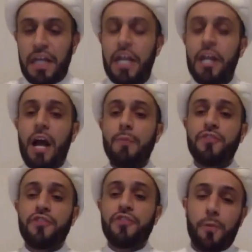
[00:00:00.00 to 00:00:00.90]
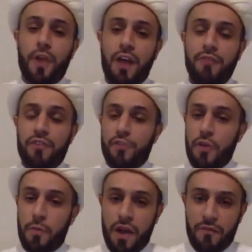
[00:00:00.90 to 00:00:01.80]
He comes to the Prophet. So
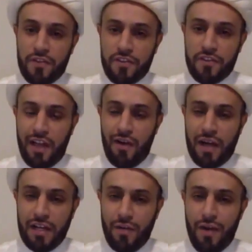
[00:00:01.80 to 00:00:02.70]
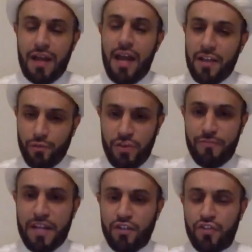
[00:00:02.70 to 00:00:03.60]
the Prophet sallallahu alaihi wa alihi, as
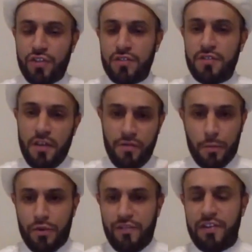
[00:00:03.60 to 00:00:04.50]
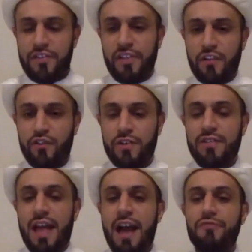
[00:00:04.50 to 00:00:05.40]
we've mentioned in the previous
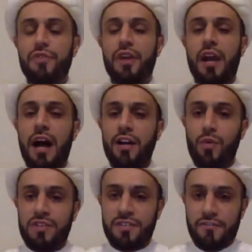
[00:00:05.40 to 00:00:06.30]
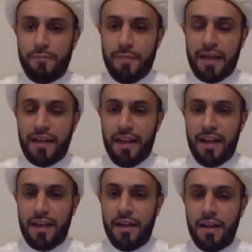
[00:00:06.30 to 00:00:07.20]
sessions, after the conquest of
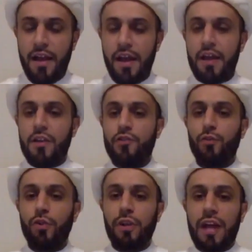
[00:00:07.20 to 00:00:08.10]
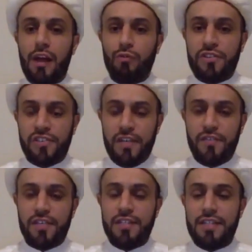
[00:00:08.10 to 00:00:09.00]
Mecca, Rasulullah
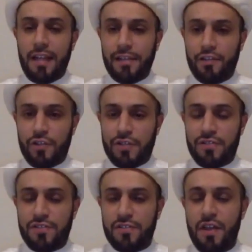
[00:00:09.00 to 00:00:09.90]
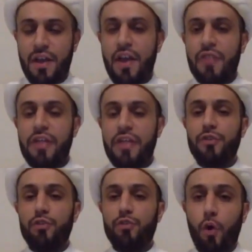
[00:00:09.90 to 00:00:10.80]
receives intelligence that
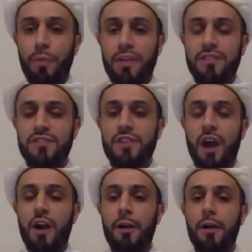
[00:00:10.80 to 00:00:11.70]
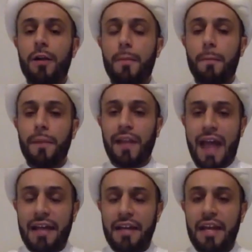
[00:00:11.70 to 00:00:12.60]
the Romans are
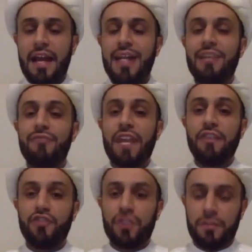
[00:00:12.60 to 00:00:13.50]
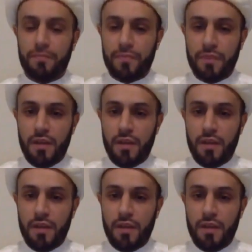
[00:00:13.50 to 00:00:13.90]
planning an invasion.